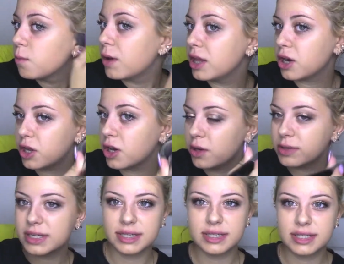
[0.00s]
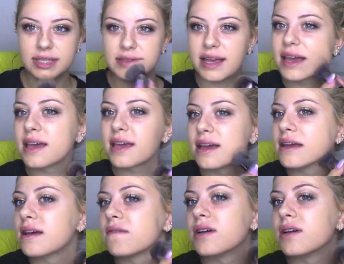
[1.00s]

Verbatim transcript: when you're using a stick